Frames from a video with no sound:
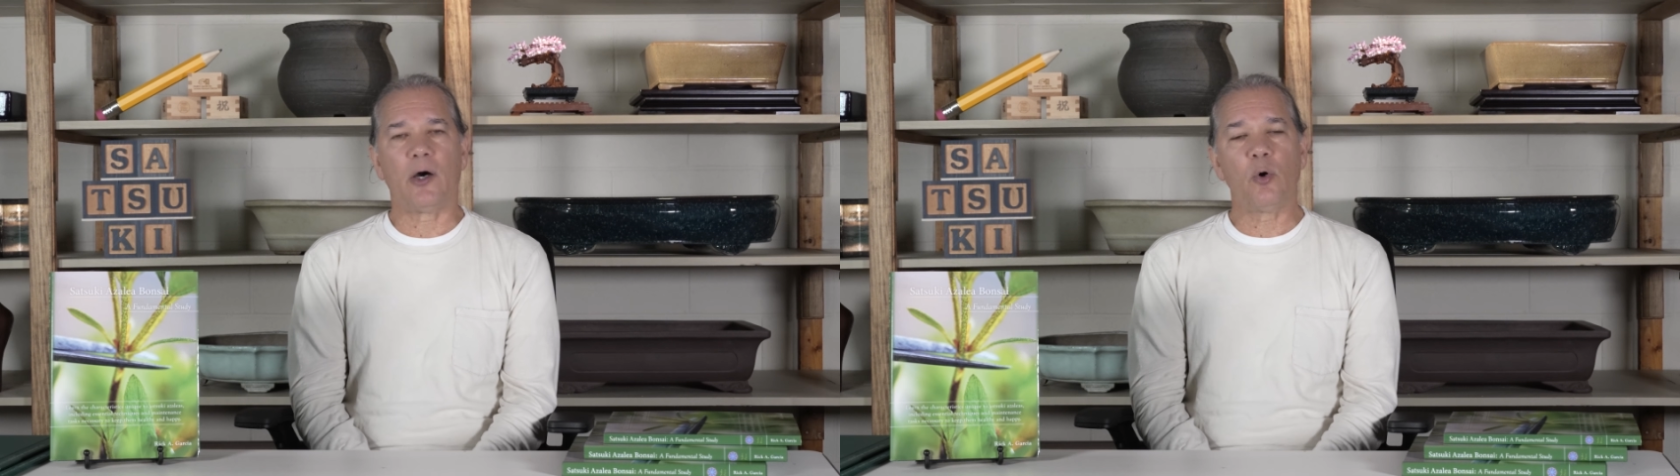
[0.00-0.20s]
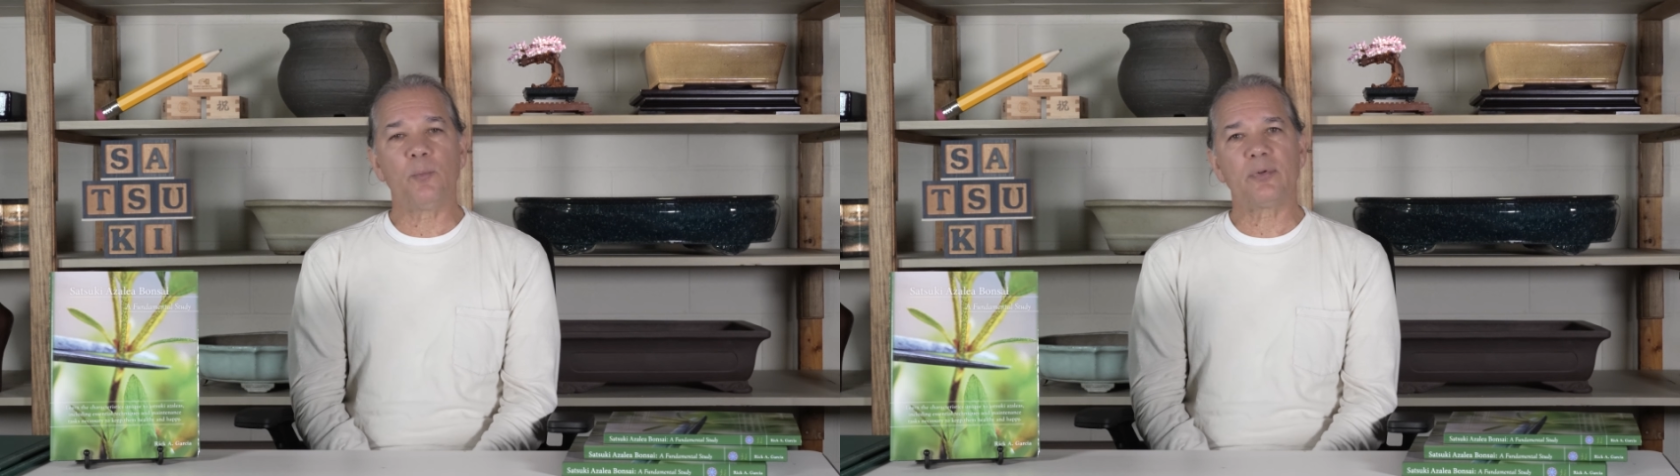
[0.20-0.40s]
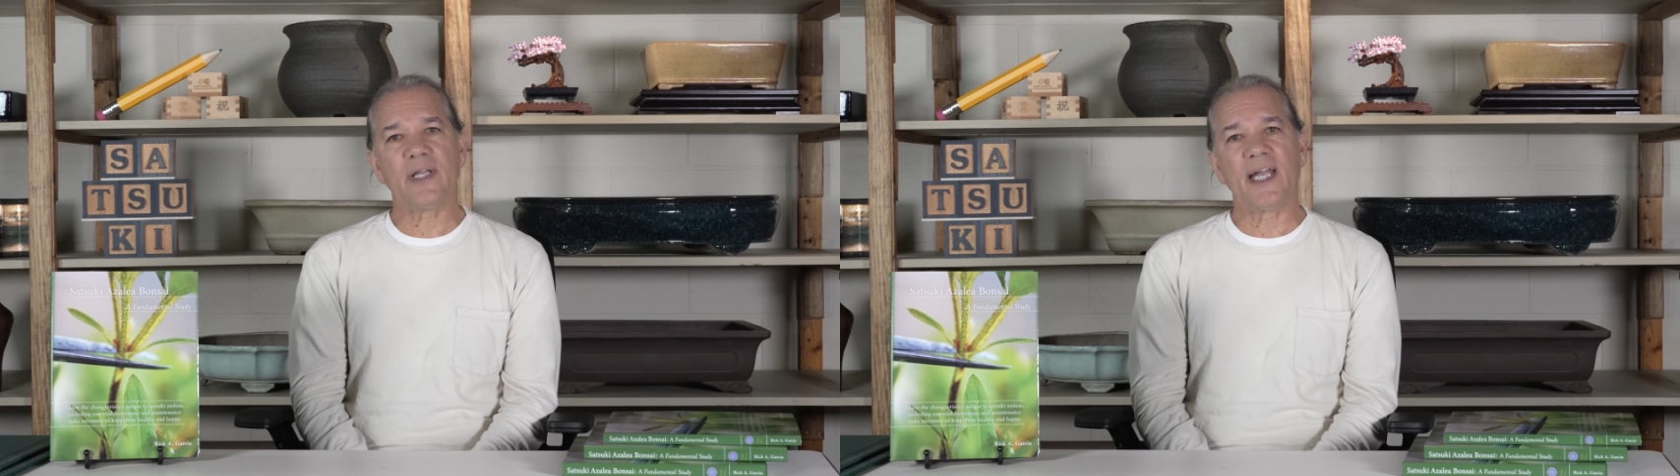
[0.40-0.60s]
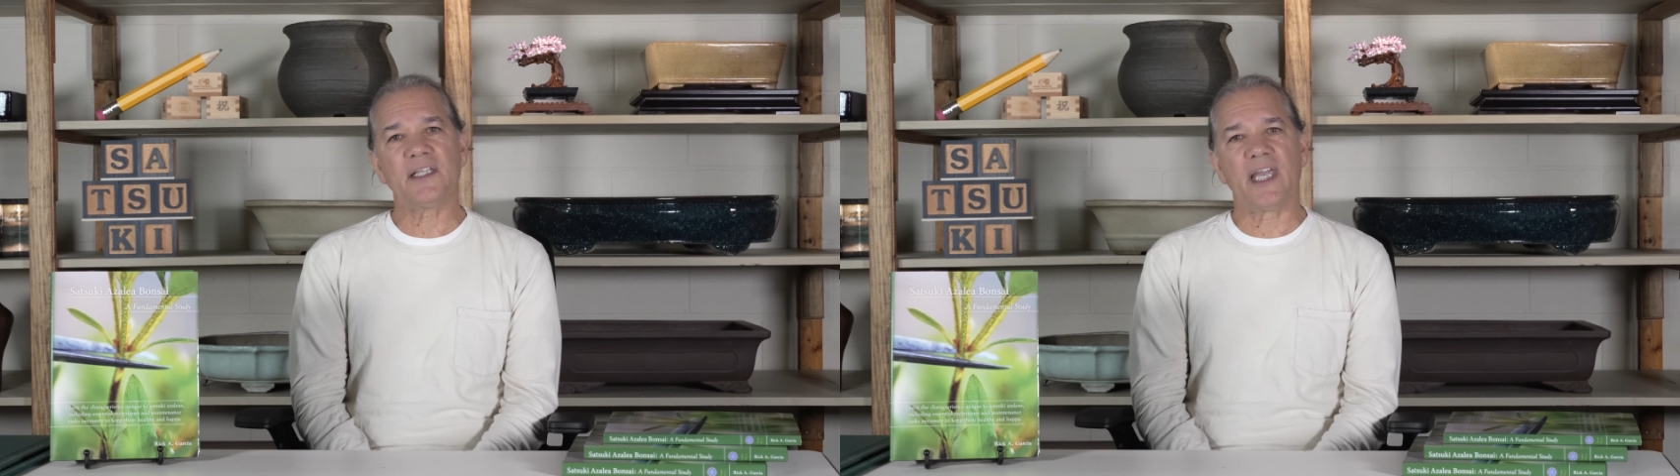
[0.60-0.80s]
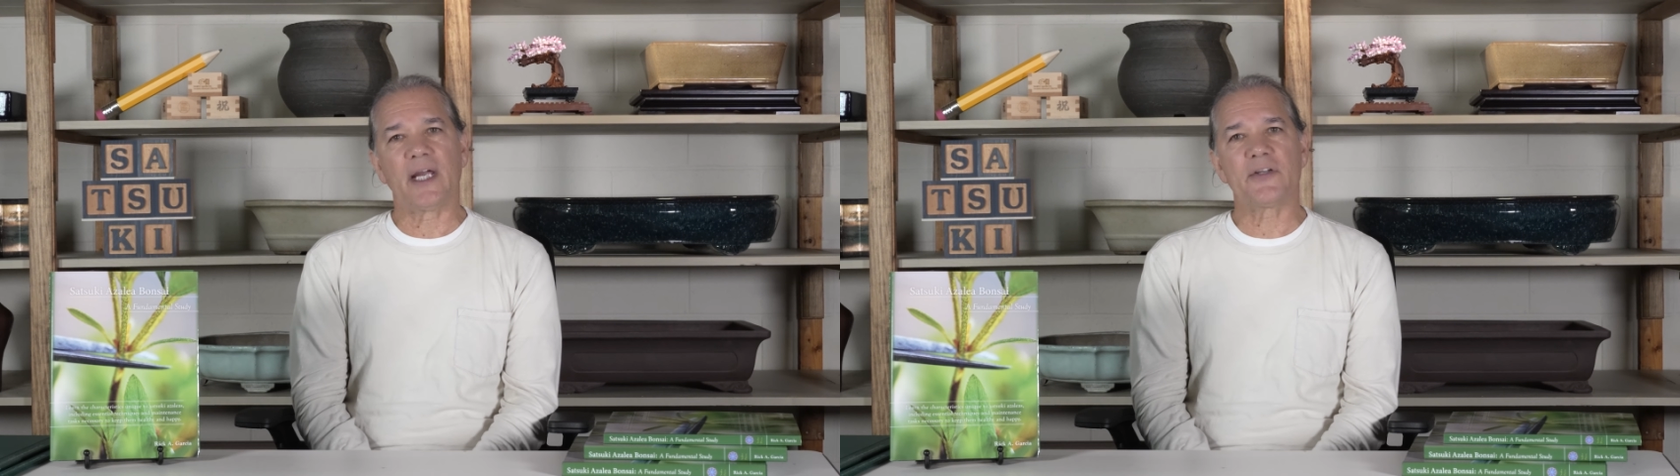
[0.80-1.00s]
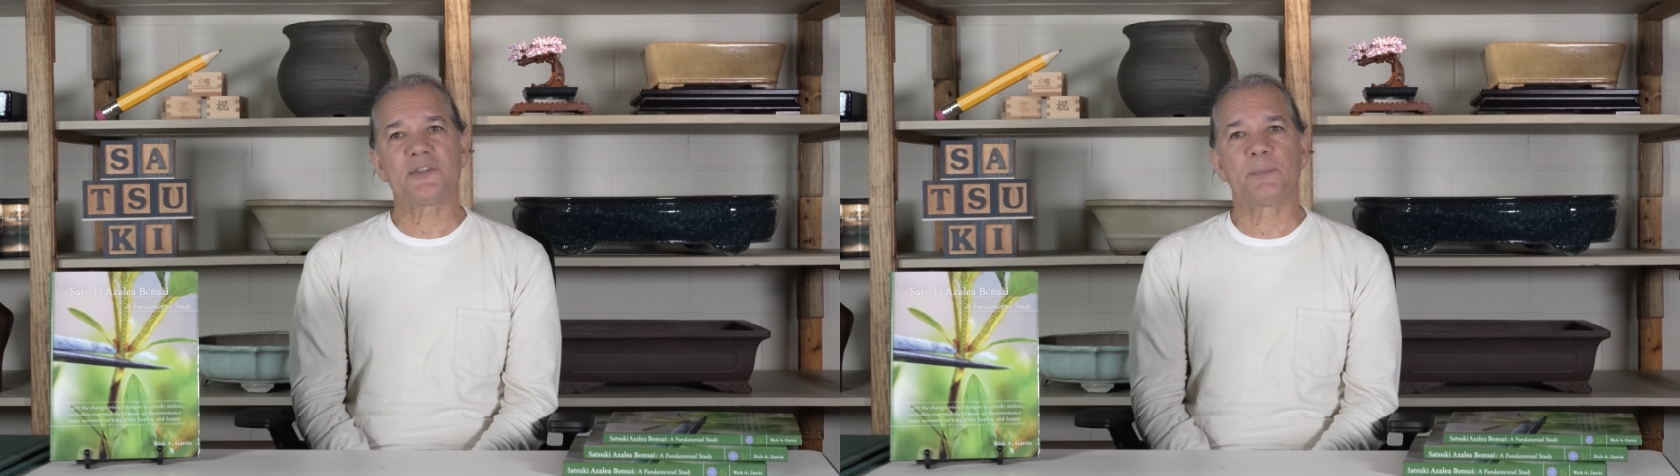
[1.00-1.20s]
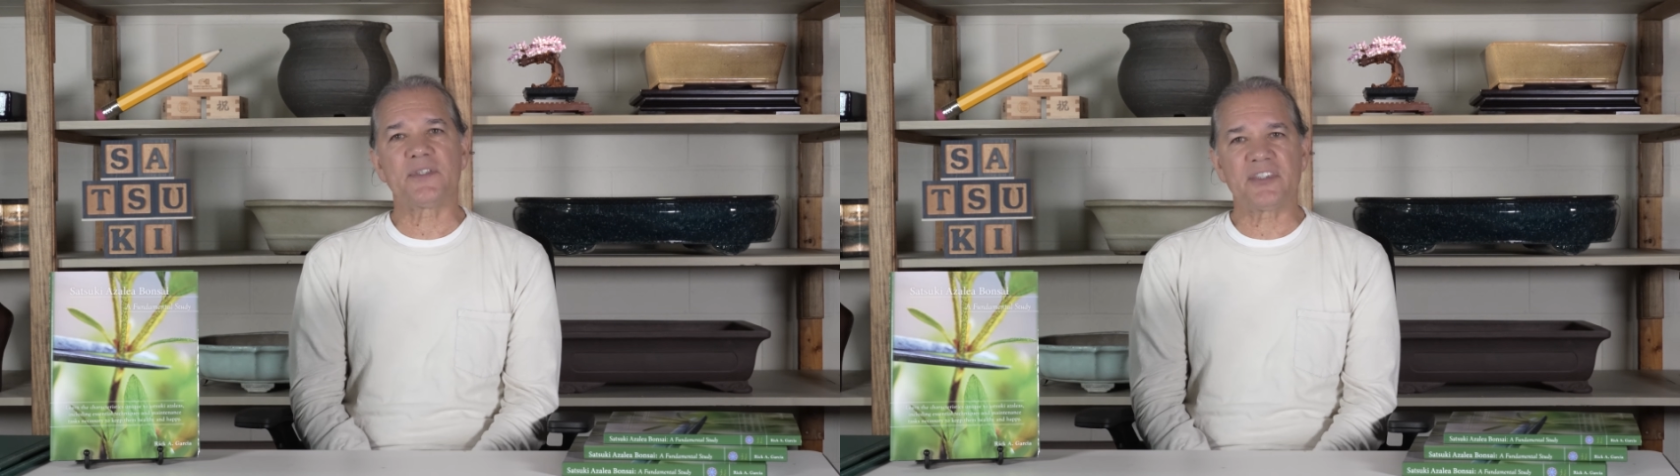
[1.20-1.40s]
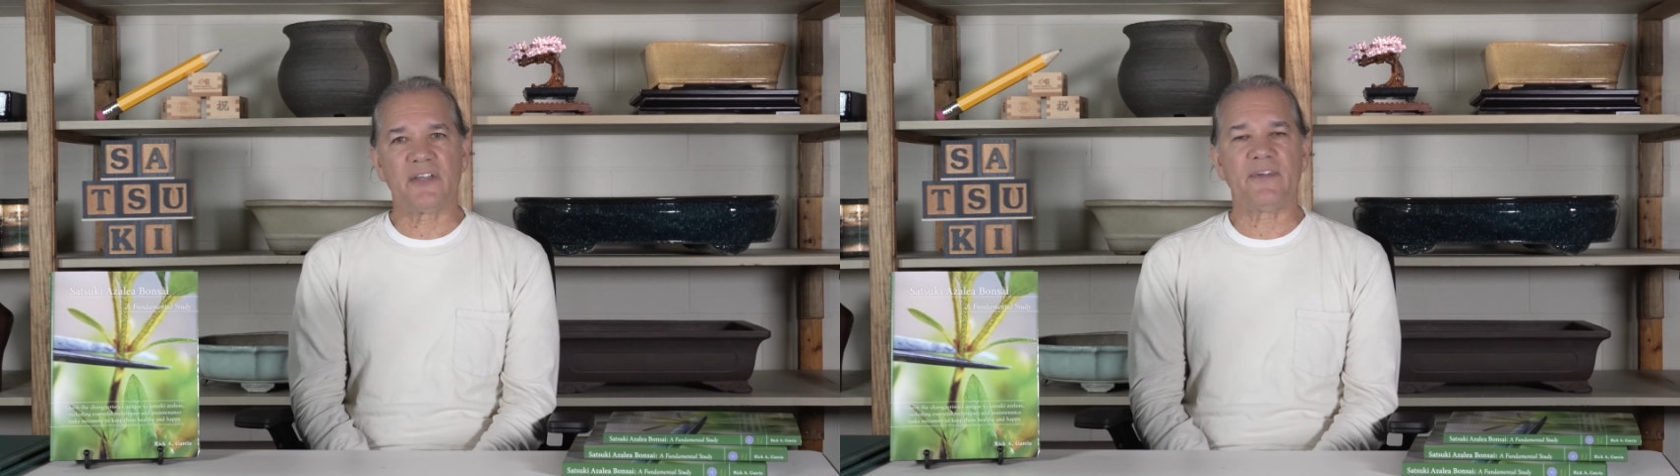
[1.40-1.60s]
own plant care
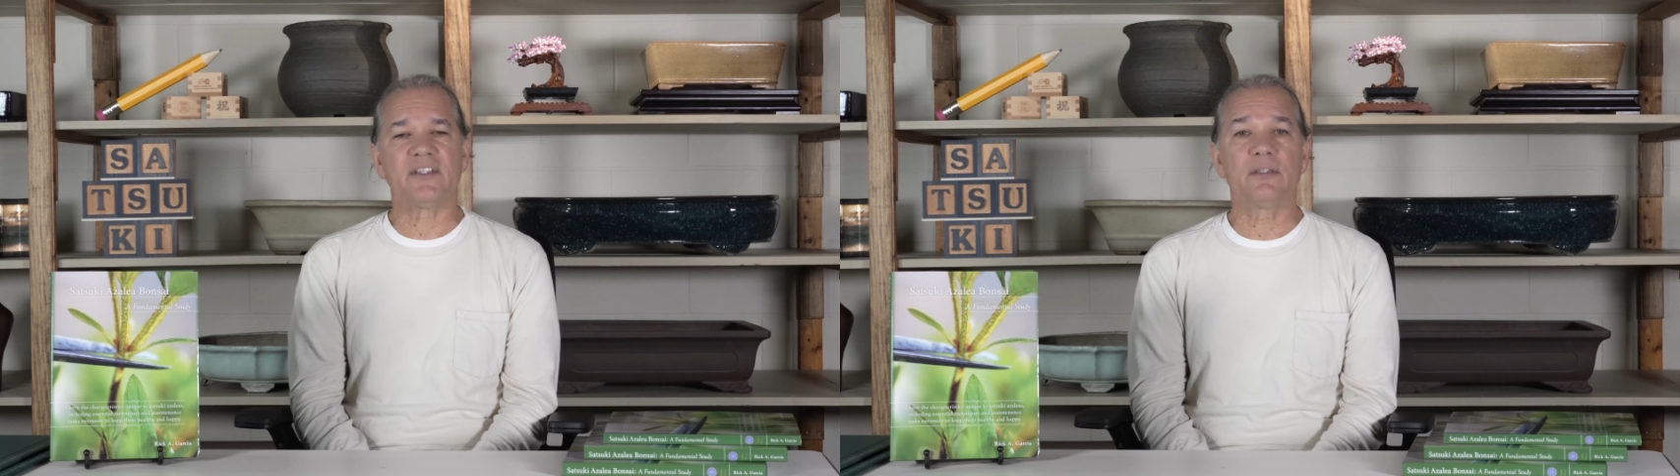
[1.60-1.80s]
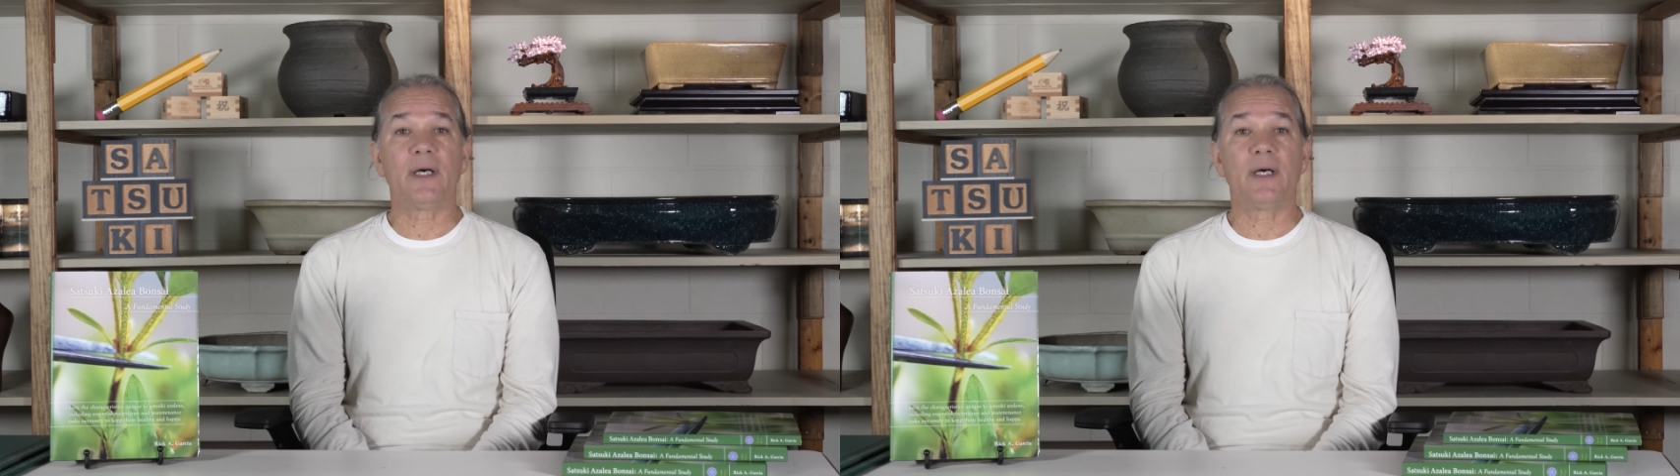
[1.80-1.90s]
specific to